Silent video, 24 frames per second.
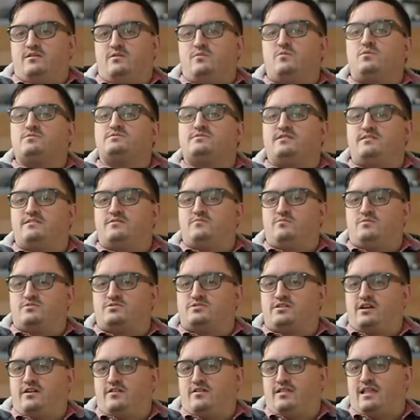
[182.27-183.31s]
Instead,
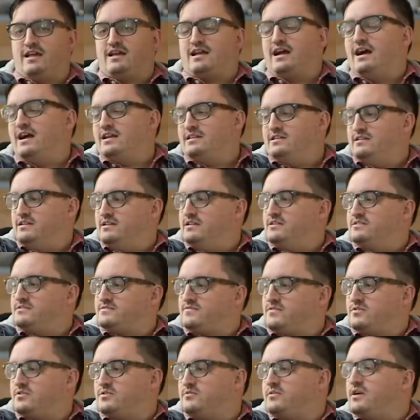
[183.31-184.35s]
from the very
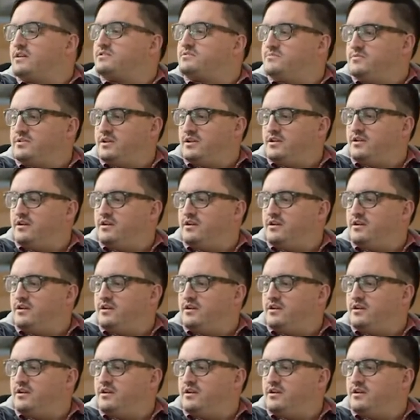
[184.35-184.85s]
beginning, decide what